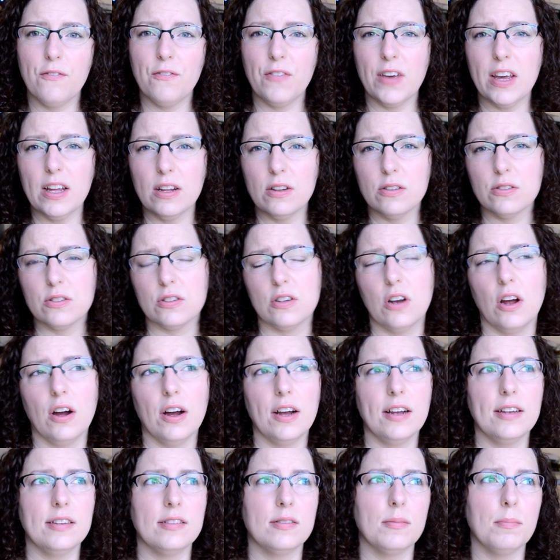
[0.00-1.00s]
feels
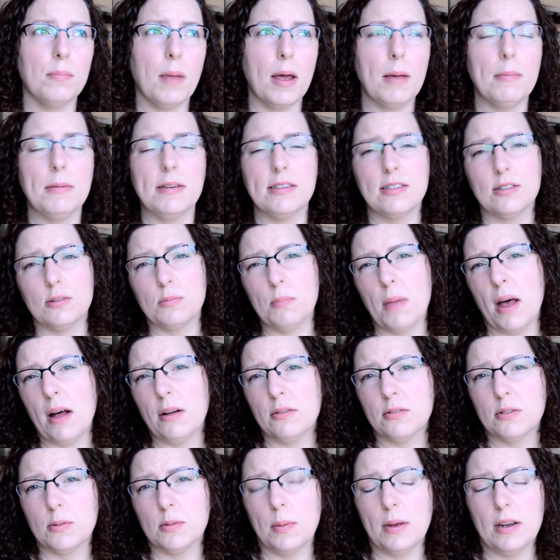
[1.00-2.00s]
nice, maybe
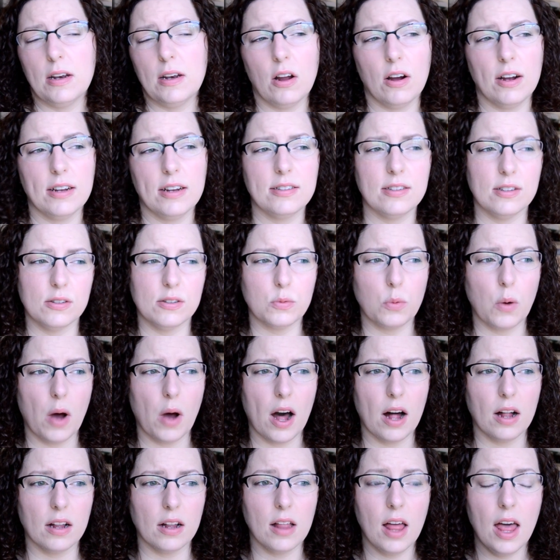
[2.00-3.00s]
smells a bit nice as
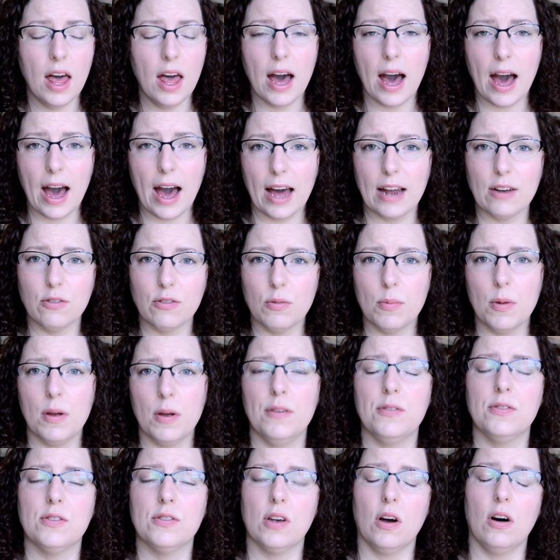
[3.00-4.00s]
well, and
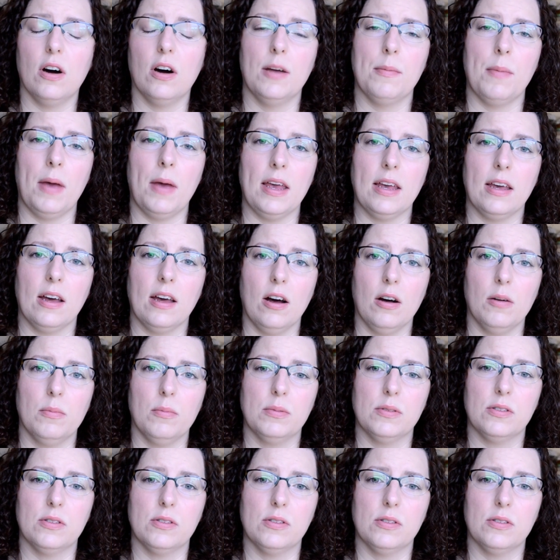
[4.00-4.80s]
removes eye makeup.